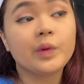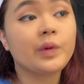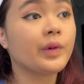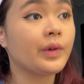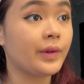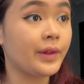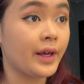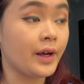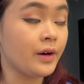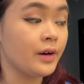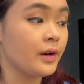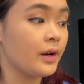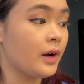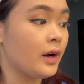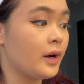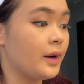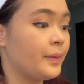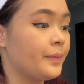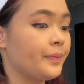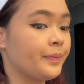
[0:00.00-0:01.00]
So there.
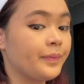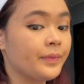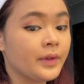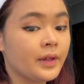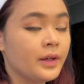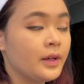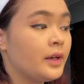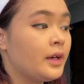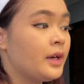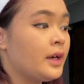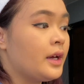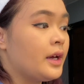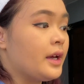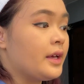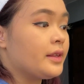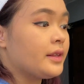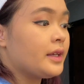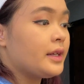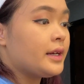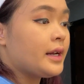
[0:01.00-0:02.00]

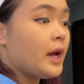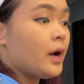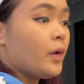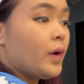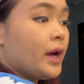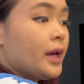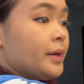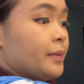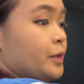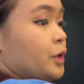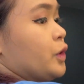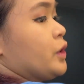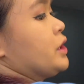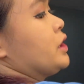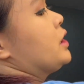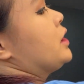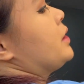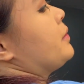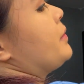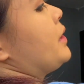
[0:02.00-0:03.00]
And then now I'm going
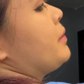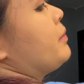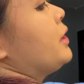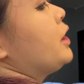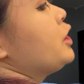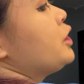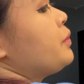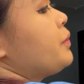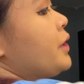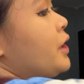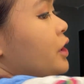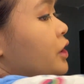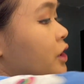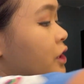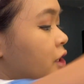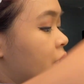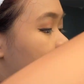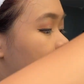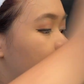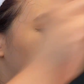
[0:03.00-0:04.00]
to get my blush
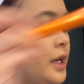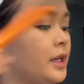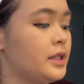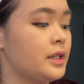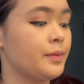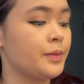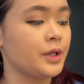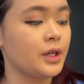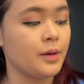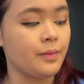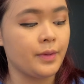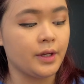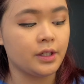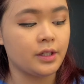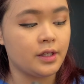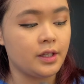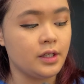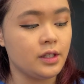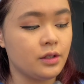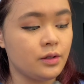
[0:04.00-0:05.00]
brush and I'm going to mix
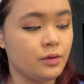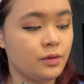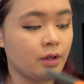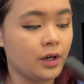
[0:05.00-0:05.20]
these two